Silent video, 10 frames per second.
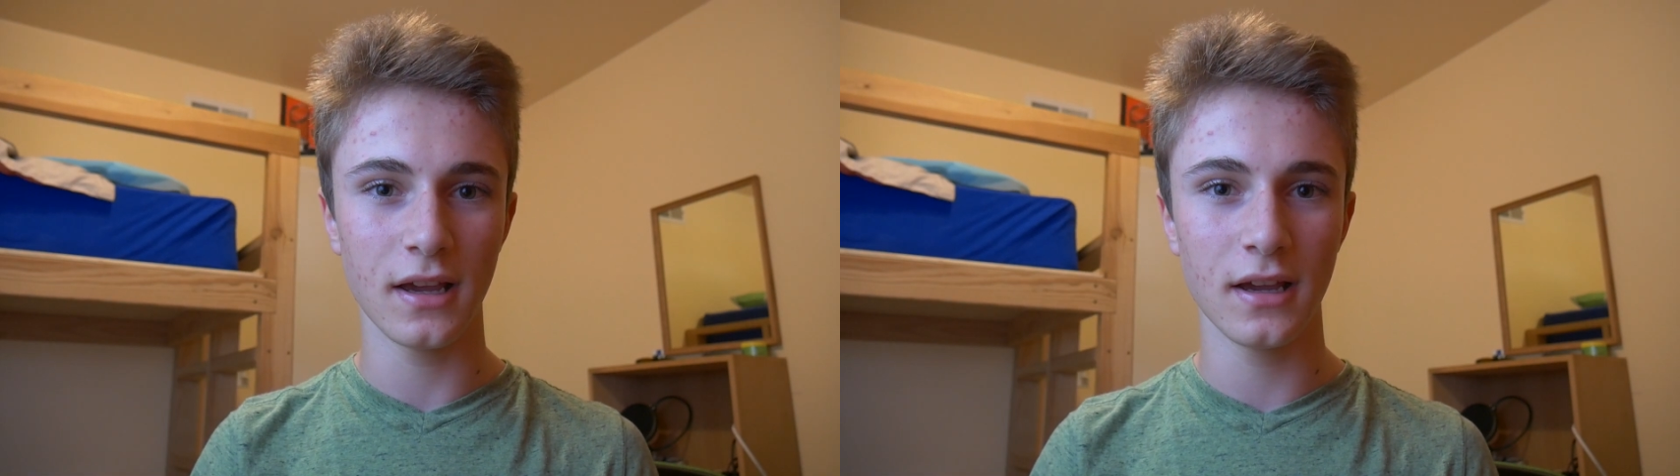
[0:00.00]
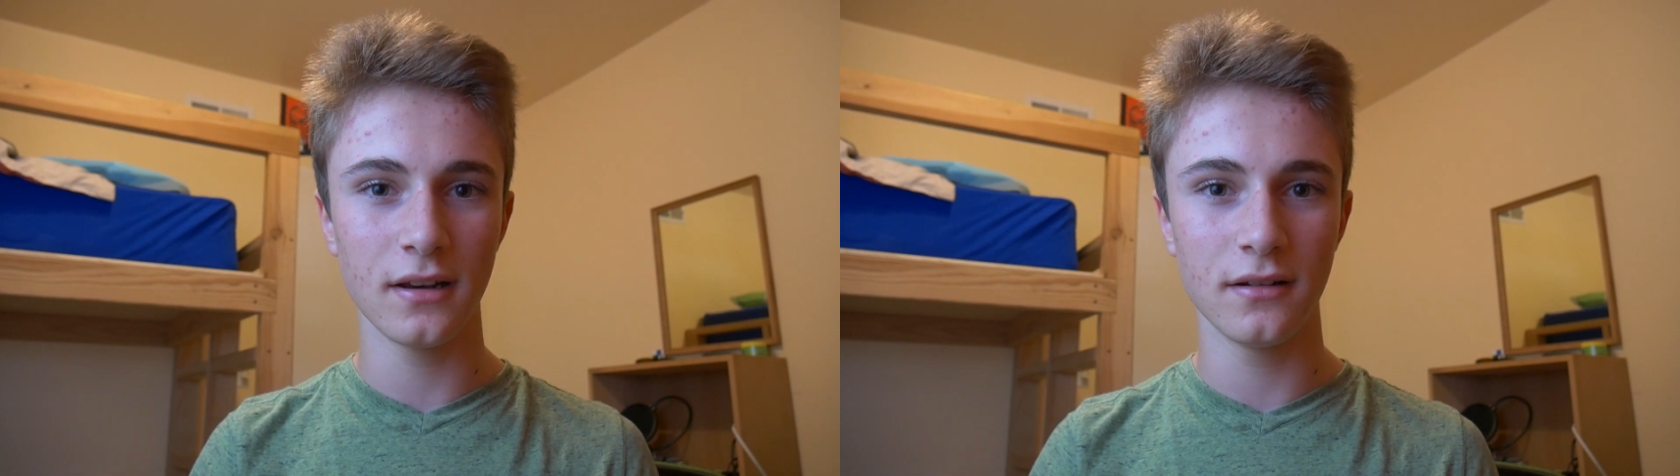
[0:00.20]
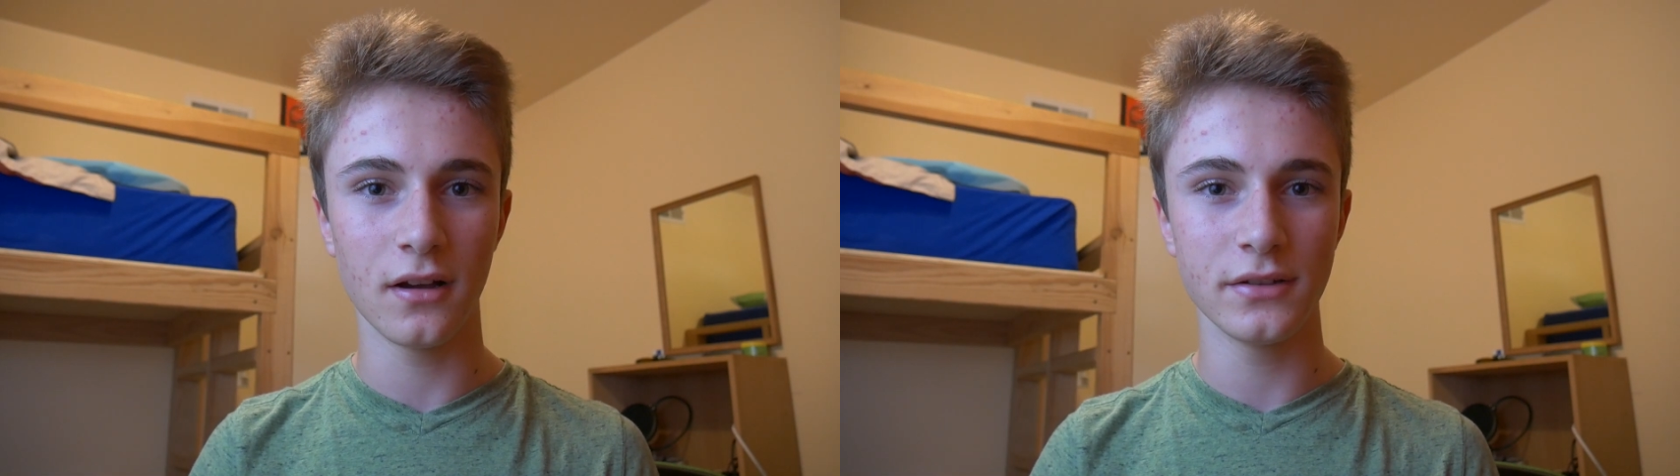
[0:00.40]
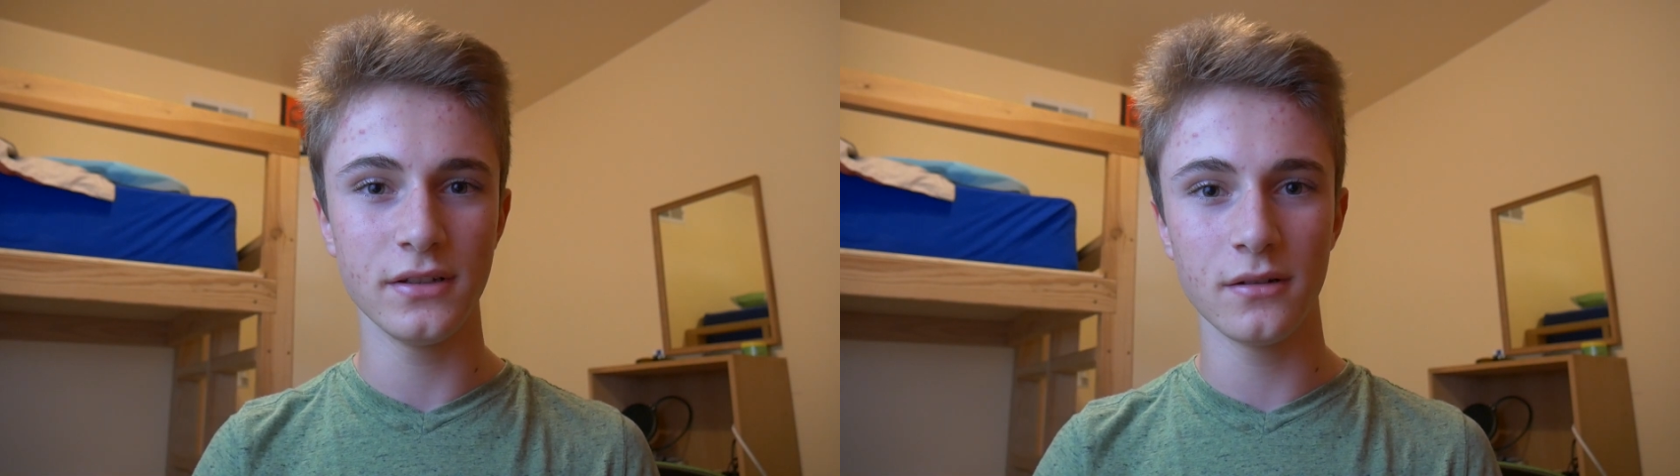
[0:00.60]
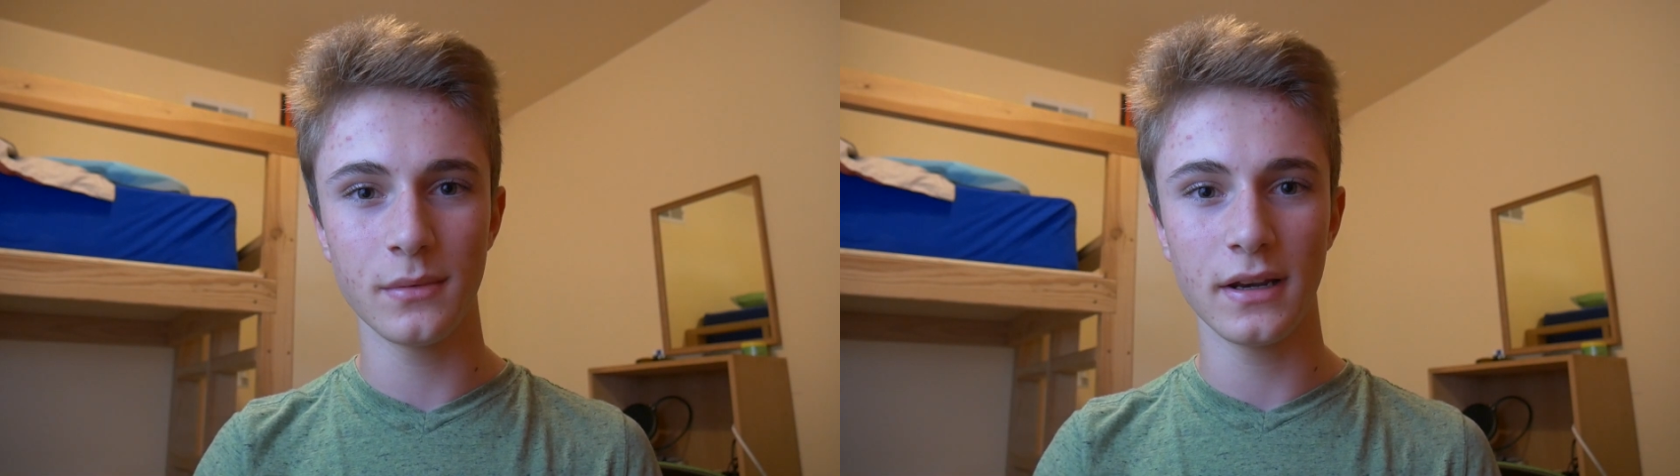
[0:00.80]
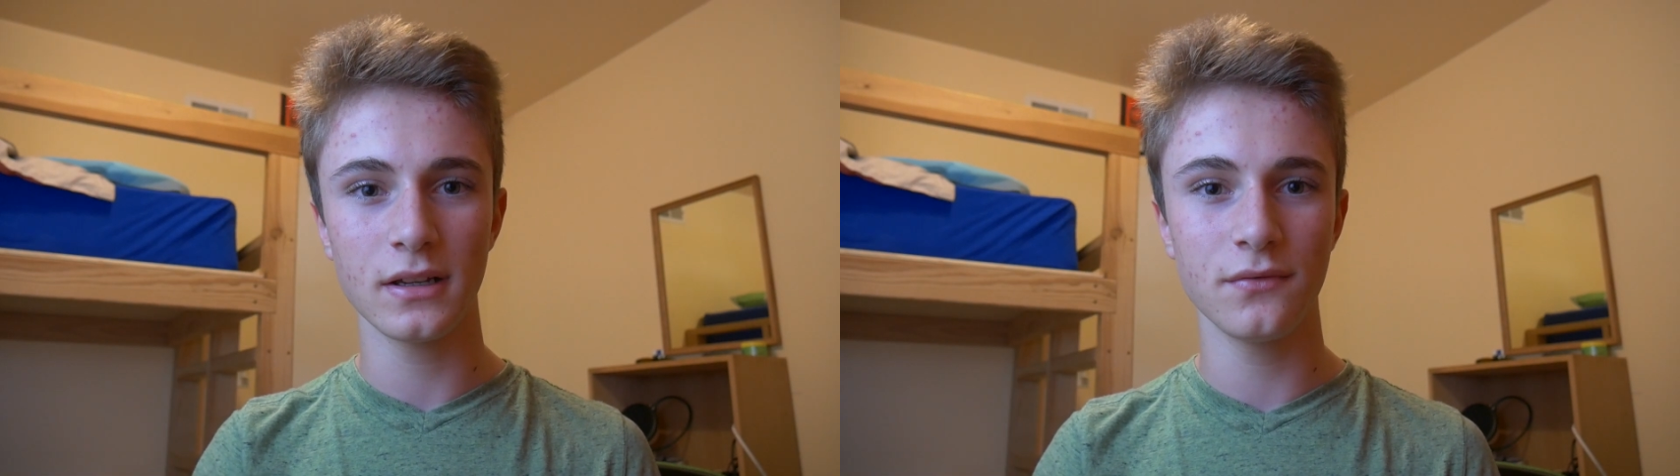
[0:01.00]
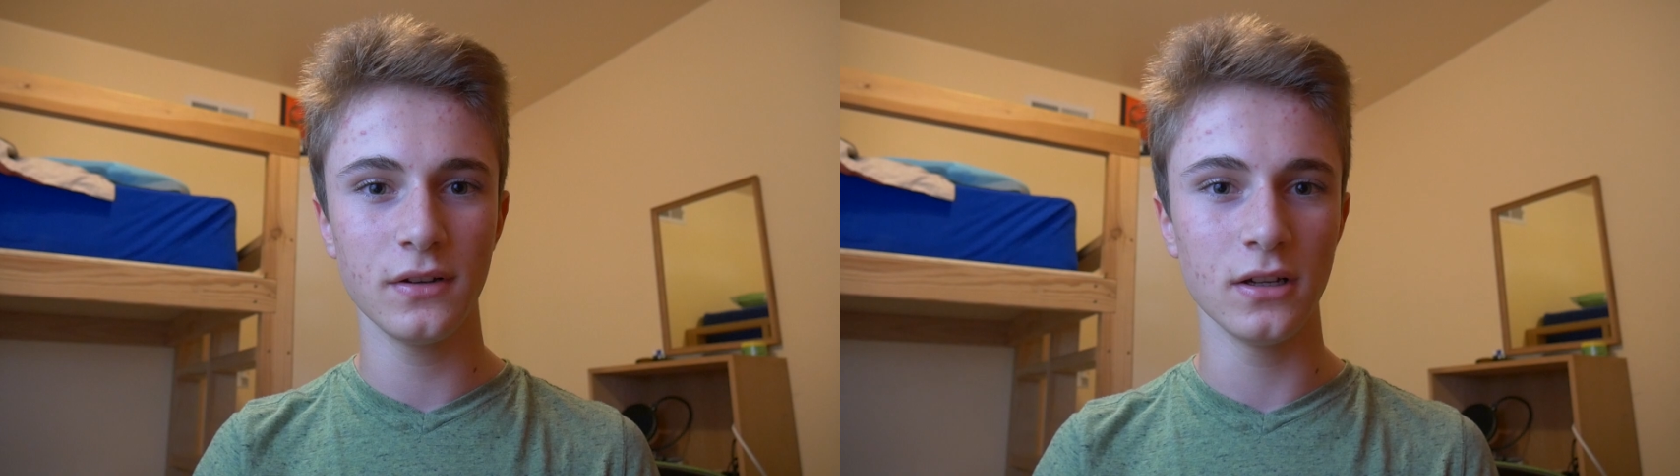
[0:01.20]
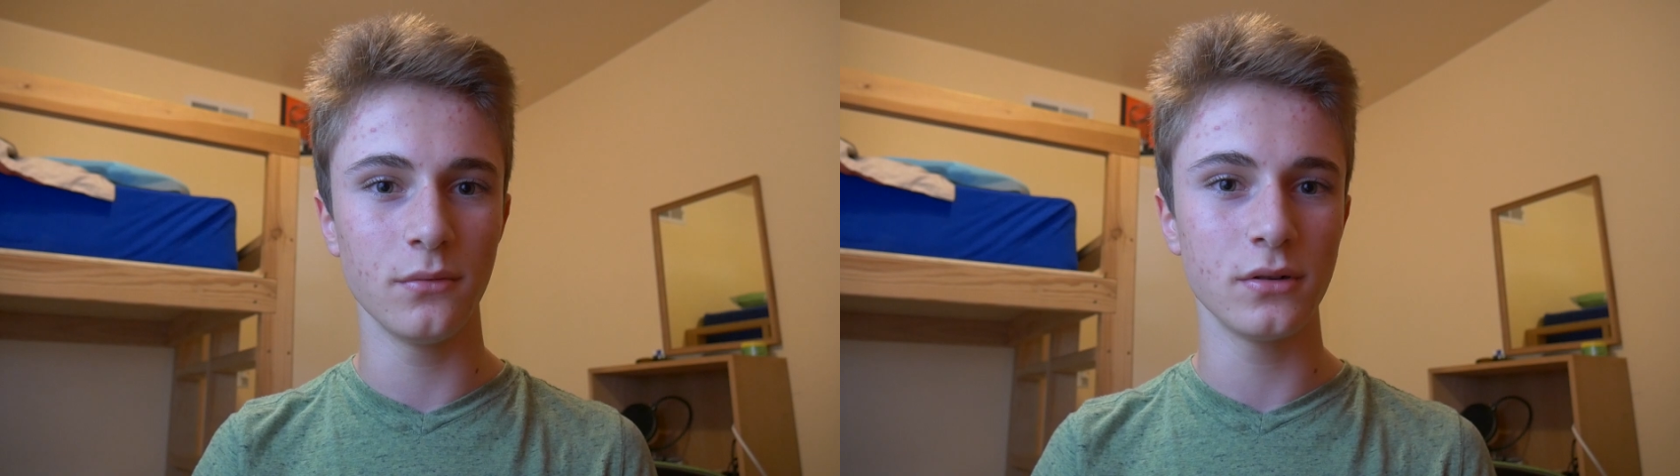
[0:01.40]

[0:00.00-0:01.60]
and I'll see you in my next video,